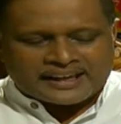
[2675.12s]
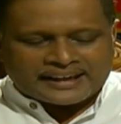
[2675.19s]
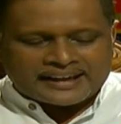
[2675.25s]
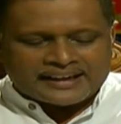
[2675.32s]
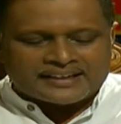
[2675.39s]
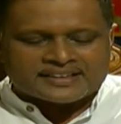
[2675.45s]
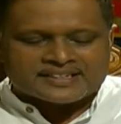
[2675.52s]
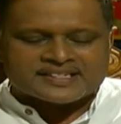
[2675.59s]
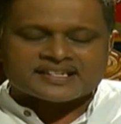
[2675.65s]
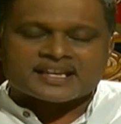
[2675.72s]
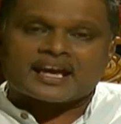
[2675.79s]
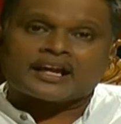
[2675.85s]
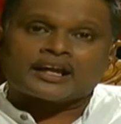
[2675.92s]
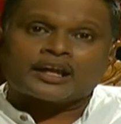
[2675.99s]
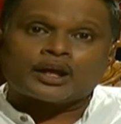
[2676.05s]
illness
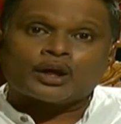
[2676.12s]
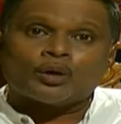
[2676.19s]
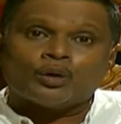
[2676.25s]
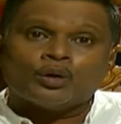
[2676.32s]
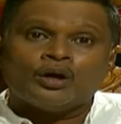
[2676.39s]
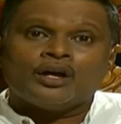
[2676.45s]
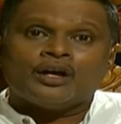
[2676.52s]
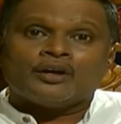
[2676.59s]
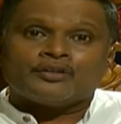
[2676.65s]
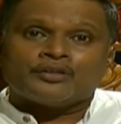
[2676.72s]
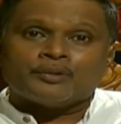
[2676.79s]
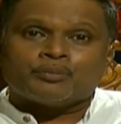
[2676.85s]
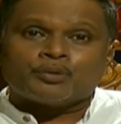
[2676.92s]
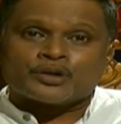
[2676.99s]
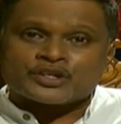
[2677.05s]
and cure.
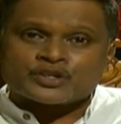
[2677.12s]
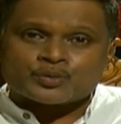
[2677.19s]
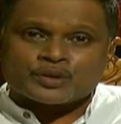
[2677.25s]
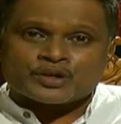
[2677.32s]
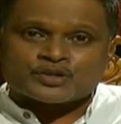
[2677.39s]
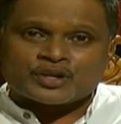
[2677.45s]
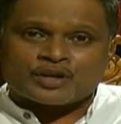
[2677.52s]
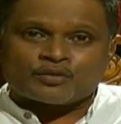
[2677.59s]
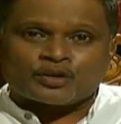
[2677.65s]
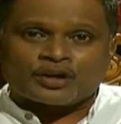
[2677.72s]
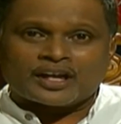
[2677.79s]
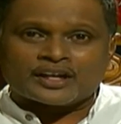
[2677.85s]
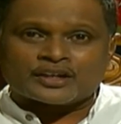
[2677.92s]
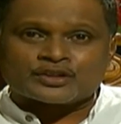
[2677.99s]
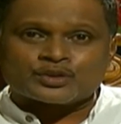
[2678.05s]
the Buddhist way. So I would
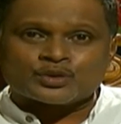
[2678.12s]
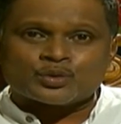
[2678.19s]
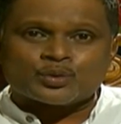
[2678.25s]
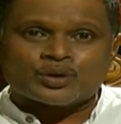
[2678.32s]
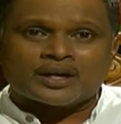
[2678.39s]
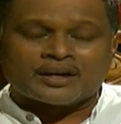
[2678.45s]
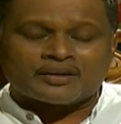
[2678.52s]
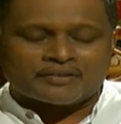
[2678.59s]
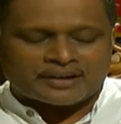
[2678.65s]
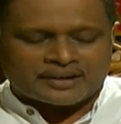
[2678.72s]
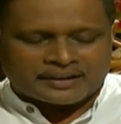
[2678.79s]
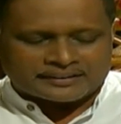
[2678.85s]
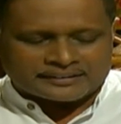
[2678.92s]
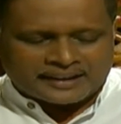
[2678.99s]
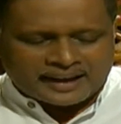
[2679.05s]
like to
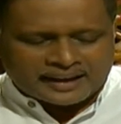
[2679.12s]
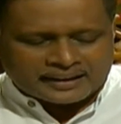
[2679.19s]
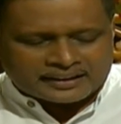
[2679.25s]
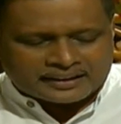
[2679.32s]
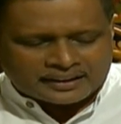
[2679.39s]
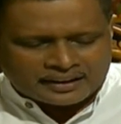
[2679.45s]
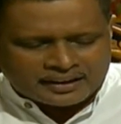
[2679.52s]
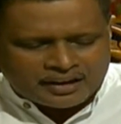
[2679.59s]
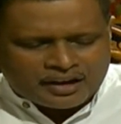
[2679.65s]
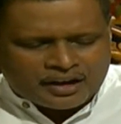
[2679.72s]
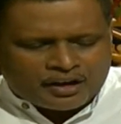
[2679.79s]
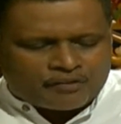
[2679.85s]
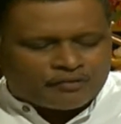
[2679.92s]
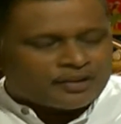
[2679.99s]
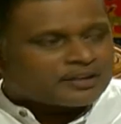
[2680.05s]
thank
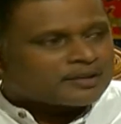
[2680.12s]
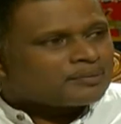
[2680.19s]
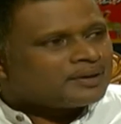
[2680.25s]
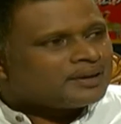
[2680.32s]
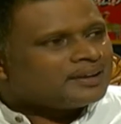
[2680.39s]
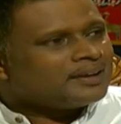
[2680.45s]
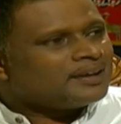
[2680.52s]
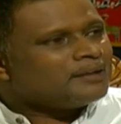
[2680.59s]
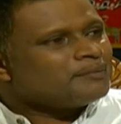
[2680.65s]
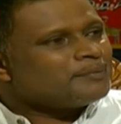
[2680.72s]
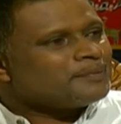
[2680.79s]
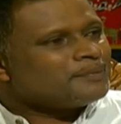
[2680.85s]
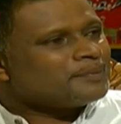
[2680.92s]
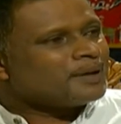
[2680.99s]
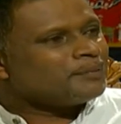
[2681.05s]
Venerable
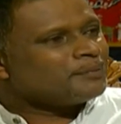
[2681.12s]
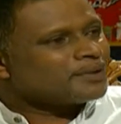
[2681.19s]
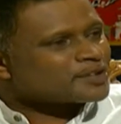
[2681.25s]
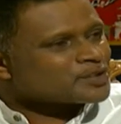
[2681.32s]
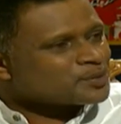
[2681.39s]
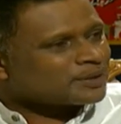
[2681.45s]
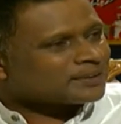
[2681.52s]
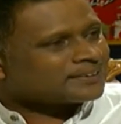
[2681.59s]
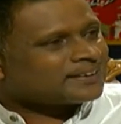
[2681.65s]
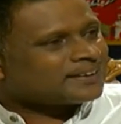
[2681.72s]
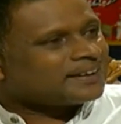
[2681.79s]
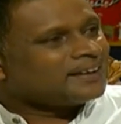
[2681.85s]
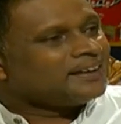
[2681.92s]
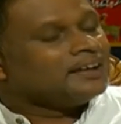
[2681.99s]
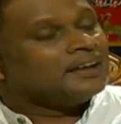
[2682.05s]

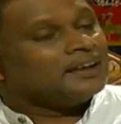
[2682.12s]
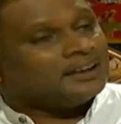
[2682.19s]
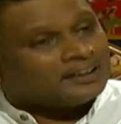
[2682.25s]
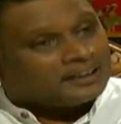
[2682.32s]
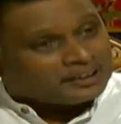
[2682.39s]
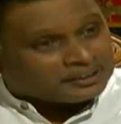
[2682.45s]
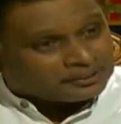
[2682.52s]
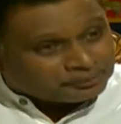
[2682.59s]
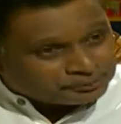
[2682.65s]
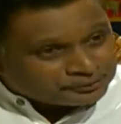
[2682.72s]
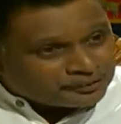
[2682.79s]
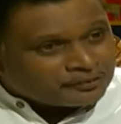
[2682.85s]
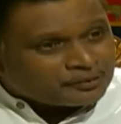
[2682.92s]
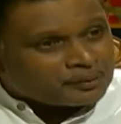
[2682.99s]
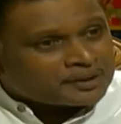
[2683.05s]
Miriswate
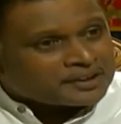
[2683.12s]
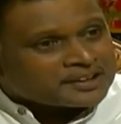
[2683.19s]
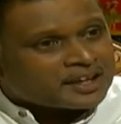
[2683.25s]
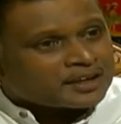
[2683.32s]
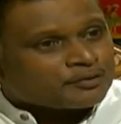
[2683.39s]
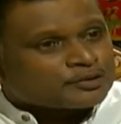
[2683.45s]
Vimalanyana